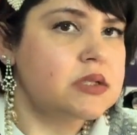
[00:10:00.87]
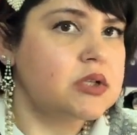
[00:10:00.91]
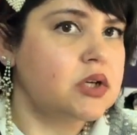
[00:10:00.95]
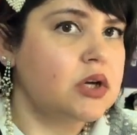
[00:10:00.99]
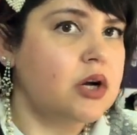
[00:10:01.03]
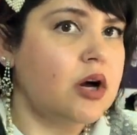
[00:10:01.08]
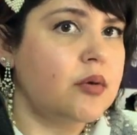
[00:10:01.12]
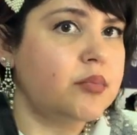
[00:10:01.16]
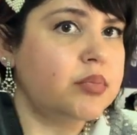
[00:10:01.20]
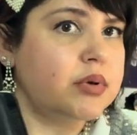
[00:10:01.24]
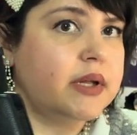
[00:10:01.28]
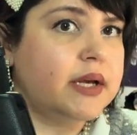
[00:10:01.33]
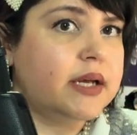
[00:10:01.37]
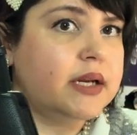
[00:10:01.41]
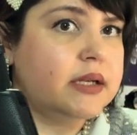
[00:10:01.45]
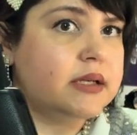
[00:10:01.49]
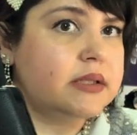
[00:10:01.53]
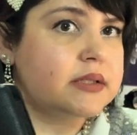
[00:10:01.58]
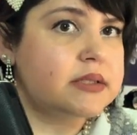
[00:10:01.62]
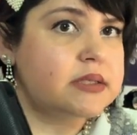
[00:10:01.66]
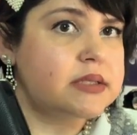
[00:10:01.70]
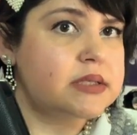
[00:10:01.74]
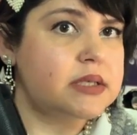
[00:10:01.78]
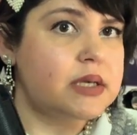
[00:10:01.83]
I'm not planning
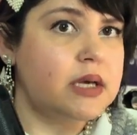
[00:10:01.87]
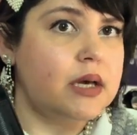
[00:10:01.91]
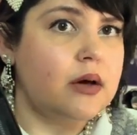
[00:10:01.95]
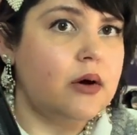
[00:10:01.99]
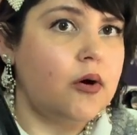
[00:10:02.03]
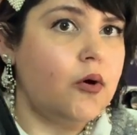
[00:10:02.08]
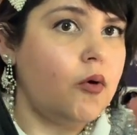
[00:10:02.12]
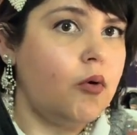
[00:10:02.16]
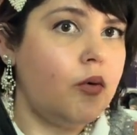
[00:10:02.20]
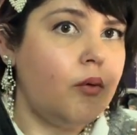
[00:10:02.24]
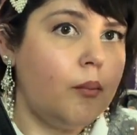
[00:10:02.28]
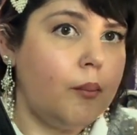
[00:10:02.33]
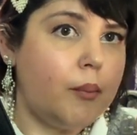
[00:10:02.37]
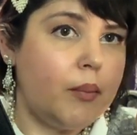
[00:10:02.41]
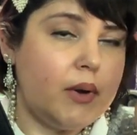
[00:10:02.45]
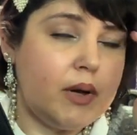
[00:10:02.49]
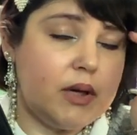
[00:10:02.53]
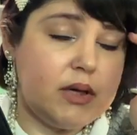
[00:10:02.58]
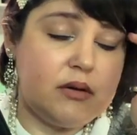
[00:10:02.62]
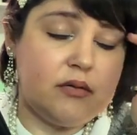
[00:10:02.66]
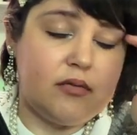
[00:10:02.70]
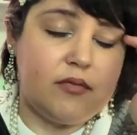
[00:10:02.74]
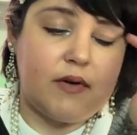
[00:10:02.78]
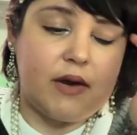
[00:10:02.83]
to sell,
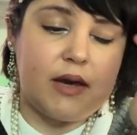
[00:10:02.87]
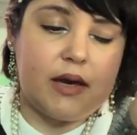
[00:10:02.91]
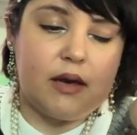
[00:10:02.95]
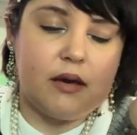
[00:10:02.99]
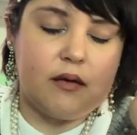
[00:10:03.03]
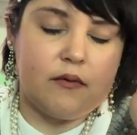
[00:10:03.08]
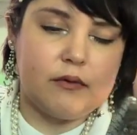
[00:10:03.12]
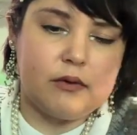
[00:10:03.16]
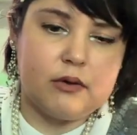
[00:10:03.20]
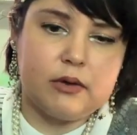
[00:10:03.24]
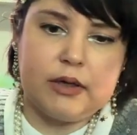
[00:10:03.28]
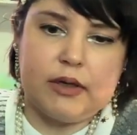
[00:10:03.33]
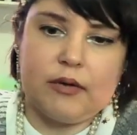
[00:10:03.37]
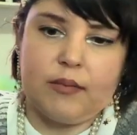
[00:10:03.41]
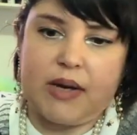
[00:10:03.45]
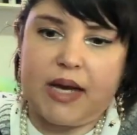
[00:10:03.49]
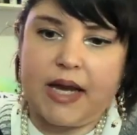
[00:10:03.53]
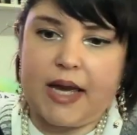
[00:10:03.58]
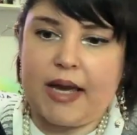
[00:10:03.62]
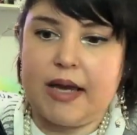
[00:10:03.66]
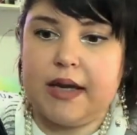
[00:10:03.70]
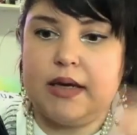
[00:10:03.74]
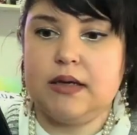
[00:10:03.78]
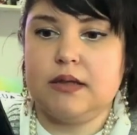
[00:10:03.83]
but if I ever get my
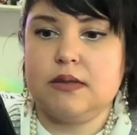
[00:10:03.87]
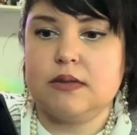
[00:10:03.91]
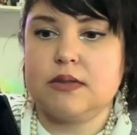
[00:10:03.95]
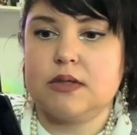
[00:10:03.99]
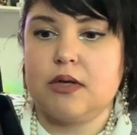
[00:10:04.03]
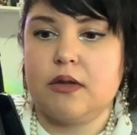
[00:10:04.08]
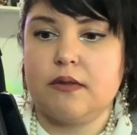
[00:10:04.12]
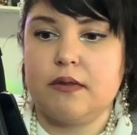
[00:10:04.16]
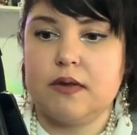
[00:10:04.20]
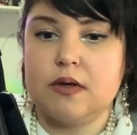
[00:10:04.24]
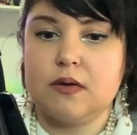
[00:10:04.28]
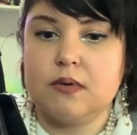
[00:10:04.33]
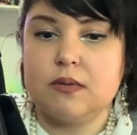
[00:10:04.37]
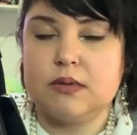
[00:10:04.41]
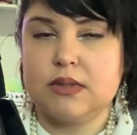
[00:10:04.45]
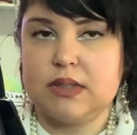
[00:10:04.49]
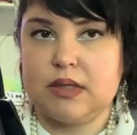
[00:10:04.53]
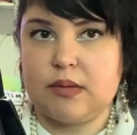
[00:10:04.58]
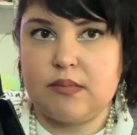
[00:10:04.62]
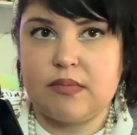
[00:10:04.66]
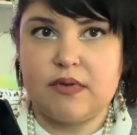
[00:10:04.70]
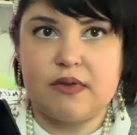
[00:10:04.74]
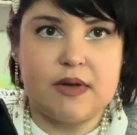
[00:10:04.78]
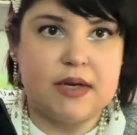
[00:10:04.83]
hands on those that
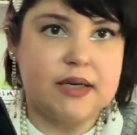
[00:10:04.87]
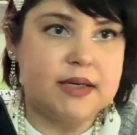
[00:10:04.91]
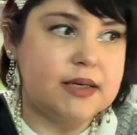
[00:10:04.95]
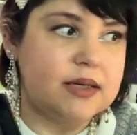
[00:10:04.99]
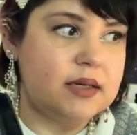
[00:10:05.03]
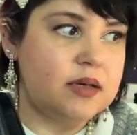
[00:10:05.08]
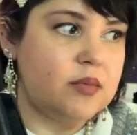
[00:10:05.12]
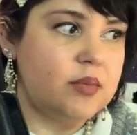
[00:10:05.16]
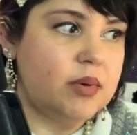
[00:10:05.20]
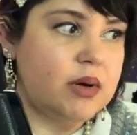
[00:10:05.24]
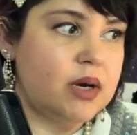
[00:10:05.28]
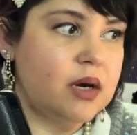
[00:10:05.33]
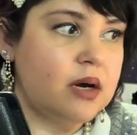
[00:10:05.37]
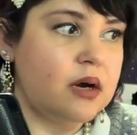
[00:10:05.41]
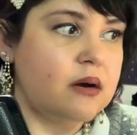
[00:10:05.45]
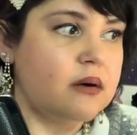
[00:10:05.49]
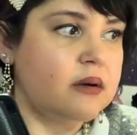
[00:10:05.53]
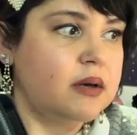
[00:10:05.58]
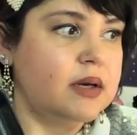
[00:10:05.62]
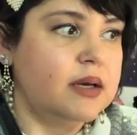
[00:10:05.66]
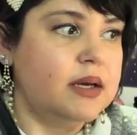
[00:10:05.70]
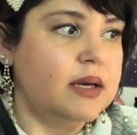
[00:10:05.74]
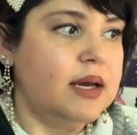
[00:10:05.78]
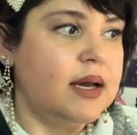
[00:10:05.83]
I'm thinking about,